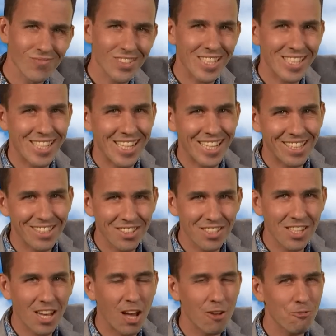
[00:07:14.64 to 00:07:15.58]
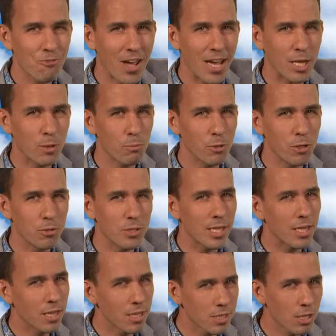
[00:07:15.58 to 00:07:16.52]
signals are fairly
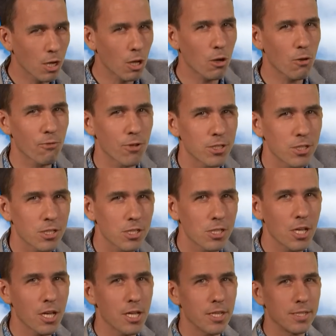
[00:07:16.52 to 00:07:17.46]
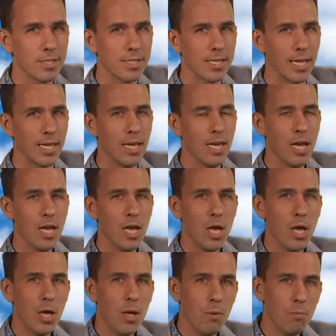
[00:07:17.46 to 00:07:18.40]
muted. There's a lot of uncertainty,
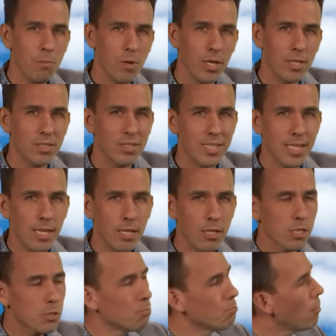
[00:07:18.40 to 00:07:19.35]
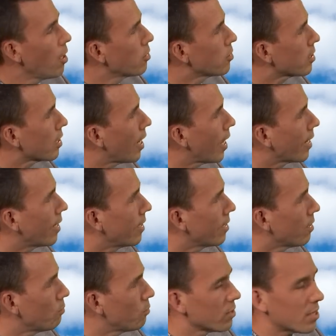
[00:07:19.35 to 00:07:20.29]
but it looks most likely
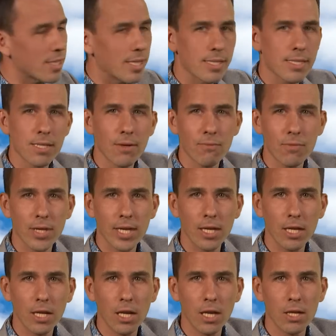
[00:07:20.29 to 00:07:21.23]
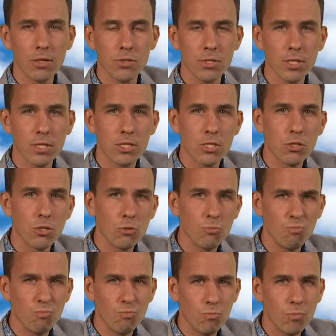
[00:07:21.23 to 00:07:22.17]
that we'll see something closer
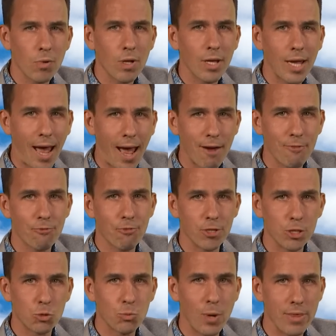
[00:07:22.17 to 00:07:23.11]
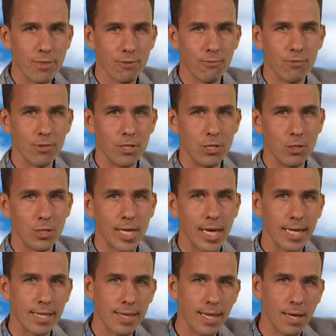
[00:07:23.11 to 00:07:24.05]
to average weather for the
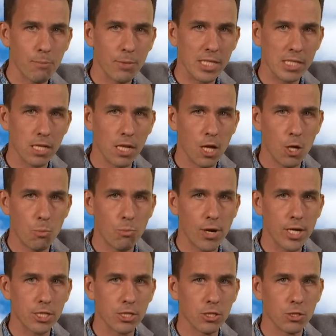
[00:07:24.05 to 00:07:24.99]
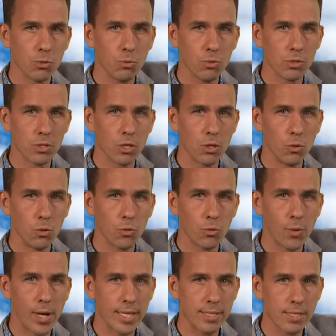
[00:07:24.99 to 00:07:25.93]
UK. And that means low pressure towards the
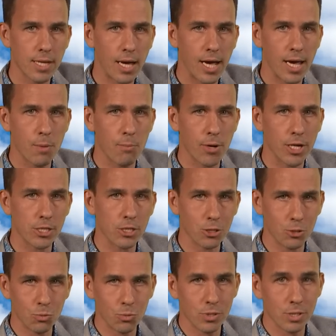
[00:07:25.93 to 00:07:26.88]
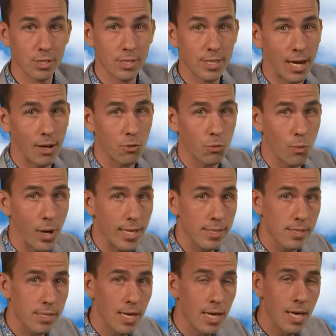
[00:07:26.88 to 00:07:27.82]
northwest, higher pressure towards the
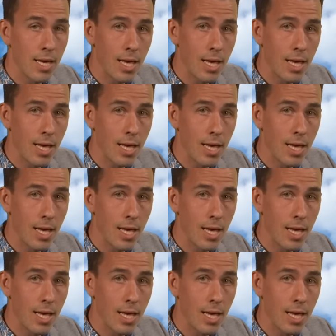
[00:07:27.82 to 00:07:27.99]
southwest,